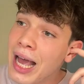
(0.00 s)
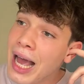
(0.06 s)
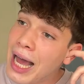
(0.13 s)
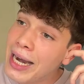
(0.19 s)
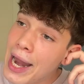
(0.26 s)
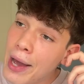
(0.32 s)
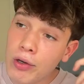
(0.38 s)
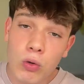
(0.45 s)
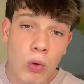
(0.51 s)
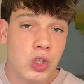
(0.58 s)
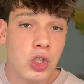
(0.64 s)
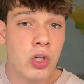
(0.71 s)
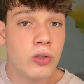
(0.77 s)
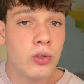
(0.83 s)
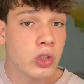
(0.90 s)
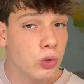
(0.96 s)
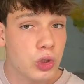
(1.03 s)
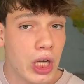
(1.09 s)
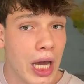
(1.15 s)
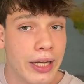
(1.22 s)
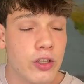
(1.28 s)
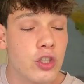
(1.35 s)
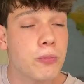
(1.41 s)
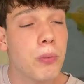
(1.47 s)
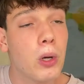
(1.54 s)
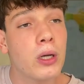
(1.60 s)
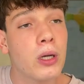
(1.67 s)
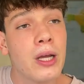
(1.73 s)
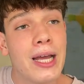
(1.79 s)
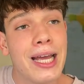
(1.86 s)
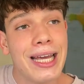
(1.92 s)
And now he wants a new challenge.
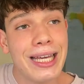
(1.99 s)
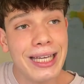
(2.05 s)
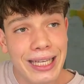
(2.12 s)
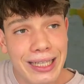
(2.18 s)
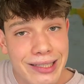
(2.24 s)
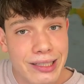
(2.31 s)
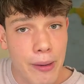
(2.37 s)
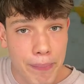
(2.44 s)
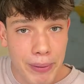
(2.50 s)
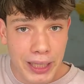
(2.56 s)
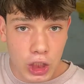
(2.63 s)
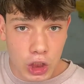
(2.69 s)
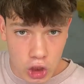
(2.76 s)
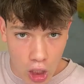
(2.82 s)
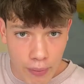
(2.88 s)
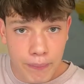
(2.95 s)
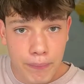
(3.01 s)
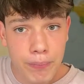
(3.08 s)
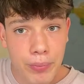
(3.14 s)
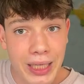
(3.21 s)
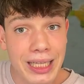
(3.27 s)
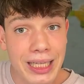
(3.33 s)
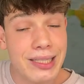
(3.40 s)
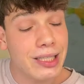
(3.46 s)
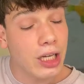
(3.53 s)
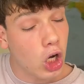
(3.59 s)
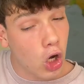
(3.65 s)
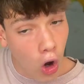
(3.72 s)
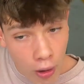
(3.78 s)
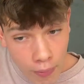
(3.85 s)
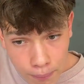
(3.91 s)
But it's a big jump. It's a
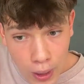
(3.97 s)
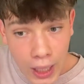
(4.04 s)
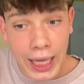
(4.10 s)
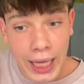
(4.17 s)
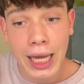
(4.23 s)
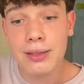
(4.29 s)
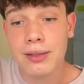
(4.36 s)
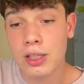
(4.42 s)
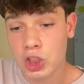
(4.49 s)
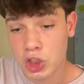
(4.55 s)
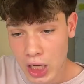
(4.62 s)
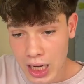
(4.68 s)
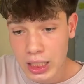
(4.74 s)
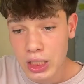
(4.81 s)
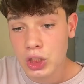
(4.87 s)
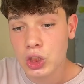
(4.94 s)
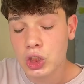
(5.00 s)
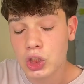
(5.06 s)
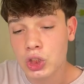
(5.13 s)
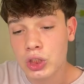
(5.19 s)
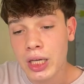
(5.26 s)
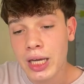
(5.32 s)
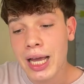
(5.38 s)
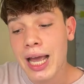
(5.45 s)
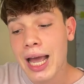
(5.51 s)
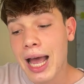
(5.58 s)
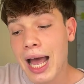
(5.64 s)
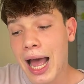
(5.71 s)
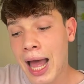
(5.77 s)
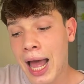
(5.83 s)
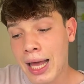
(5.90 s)
complicated challenge.
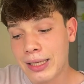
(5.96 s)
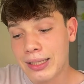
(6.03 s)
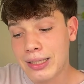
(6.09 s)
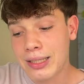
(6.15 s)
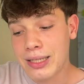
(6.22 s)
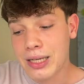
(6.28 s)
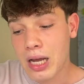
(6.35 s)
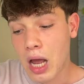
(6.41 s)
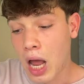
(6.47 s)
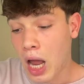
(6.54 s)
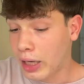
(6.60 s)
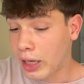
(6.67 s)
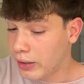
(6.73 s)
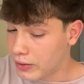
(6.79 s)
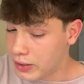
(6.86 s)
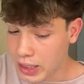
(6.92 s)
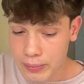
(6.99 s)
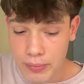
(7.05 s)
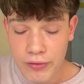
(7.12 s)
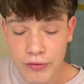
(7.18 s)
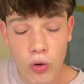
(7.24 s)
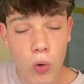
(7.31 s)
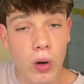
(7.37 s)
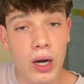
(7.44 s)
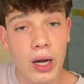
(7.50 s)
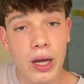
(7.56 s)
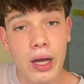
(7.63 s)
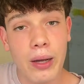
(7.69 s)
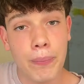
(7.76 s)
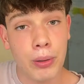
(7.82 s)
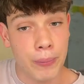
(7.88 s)
And I have said before,
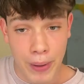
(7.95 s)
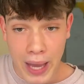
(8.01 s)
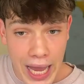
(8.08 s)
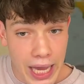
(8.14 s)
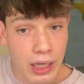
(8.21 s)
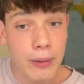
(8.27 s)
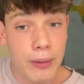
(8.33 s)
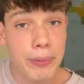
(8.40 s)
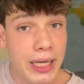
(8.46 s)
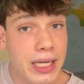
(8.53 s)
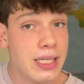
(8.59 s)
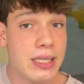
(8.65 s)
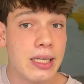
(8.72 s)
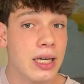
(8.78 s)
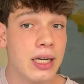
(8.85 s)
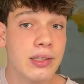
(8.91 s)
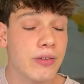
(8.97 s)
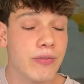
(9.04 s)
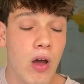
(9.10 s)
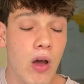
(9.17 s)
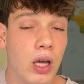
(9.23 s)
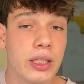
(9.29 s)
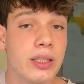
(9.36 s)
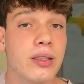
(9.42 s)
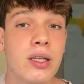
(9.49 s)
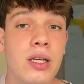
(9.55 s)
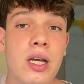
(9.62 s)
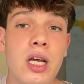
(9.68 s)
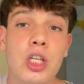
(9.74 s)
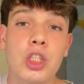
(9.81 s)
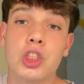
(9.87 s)
prepare because it's going to divide.
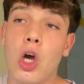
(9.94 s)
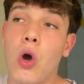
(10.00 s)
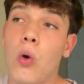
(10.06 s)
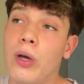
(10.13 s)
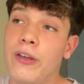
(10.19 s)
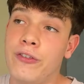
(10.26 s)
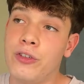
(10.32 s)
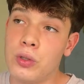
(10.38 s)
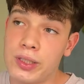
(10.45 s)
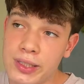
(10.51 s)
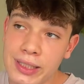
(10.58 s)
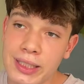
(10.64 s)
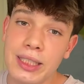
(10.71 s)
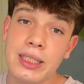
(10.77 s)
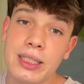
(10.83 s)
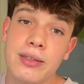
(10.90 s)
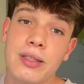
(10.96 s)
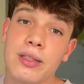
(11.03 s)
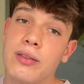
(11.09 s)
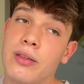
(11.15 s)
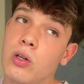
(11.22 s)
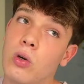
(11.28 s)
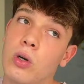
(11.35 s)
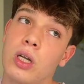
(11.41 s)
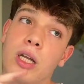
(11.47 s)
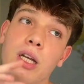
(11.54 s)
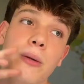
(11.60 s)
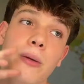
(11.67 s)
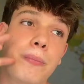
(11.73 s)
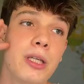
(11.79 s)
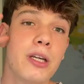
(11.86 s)
So if you see that there are going
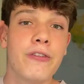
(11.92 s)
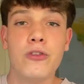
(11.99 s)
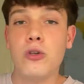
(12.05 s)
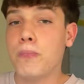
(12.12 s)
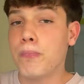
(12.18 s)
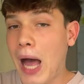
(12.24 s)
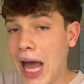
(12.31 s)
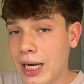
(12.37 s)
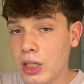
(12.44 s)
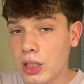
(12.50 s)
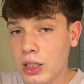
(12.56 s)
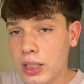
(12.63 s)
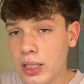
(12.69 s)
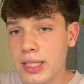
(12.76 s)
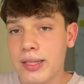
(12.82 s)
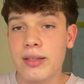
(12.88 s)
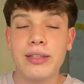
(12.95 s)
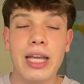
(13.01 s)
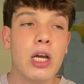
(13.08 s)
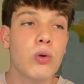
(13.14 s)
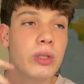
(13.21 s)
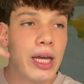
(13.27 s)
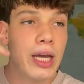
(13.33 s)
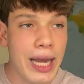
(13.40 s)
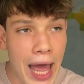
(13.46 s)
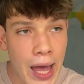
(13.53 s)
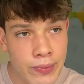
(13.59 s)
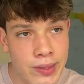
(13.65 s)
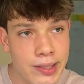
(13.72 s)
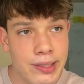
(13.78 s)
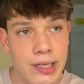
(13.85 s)
to be a few banners the day we
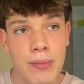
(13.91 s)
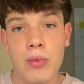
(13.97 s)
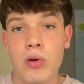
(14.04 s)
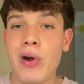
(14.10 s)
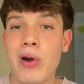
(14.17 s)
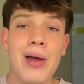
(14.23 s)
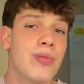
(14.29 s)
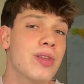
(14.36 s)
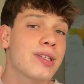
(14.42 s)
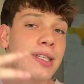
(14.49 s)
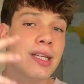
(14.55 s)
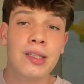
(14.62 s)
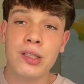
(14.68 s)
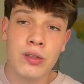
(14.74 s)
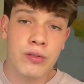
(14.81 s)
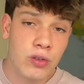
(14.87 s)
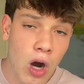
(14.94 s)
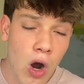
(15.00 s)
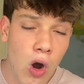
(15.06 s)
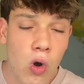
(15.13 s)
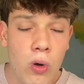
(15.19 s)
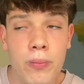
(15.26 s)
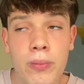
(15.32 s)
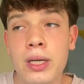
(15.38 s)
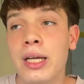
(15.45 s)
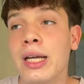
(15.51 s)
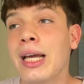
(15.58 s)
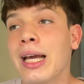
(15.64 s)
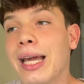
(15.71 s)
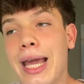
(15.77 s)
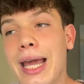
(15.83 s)
announce him around the city of Rome,
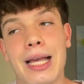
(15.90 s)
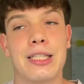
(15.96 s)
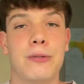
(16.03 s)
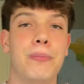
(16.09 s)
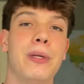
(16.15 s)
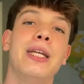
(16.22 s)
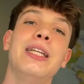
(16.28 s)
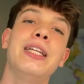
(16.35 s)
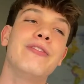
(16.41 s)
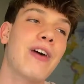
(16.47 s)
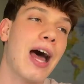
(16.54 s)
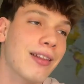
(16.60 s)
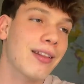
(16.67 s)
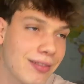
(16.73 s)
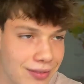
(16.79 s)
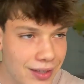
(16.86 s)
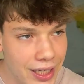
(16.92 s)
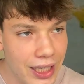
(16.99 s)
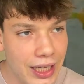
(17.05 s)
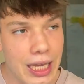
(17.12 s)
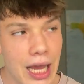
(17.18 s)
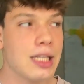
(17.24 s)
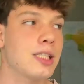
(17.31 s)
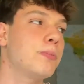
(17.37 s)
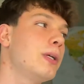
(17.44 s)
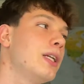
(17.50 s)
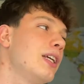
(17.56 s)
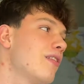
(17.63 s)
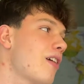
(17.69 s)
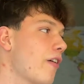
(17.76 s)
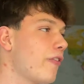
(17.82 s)
Gasperini vattene,
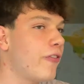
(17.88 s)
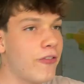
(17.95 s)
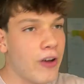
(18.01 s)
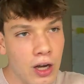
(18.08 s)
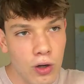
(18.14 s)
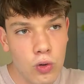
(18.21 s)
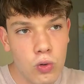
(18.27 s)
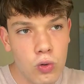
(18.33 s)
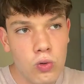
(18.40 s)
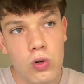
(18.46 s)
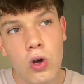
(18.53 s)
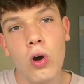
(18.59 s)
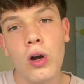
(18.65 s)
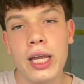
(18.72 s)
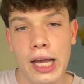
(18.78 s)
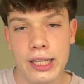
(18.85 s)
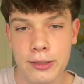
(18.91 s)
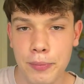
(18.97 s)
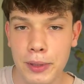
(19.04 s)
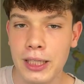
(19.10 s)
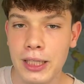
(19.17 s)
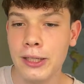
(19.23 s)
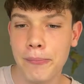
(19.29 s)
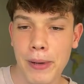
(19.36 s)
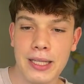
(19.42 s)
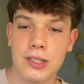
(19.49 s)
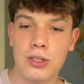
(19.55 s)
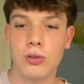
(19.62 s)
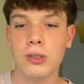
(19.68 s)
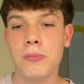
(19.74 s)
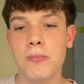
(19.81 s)
Gasperini vaffanculo, Gasperini
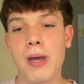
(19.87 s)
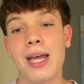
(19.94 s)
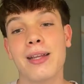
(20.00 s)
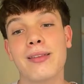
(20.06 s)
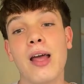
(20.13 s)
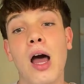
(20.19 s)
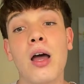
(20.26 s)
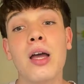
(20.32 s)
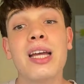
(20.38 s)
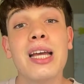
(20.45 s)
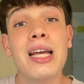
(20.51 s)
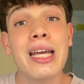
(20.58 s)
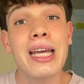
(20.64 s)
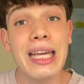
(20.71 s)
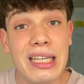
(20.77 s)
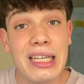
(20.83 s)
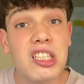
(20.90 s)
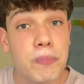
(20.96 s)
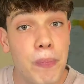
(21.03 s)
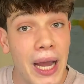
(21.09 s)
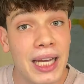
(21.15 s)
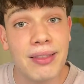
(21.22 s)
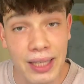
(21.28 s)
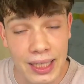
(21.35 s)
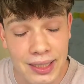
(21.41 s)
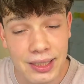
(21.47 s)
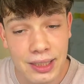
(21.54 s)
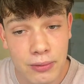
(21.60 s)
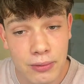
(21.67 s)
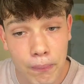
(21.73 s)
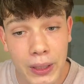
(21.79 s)
pezzo di merda, expect
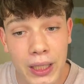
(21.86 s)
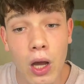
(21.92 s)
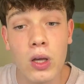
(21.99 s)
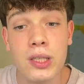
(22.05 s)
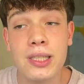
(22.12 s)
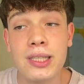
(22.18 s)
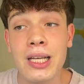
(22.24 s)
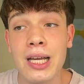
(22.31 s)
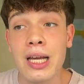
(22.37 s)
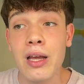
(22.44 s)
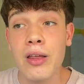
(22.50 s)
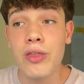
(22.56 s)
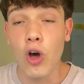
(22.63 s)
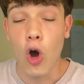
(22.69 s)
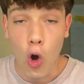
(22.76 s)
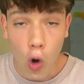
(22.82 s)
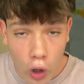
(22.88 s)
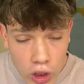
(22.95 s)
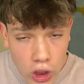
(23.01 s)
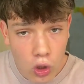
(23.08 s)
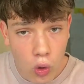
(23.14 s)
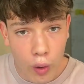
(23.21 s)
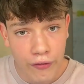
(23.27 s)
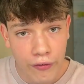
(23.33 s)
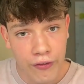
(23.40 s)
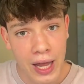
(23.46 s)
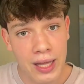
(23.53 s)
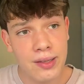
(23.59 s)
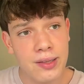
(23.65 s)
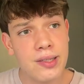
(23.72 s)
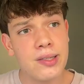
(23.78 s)
this, because the hardcore
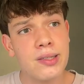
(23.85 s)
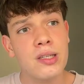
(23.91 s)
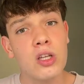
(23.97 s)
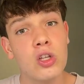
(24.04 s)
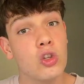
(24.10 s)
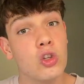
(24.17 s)
fans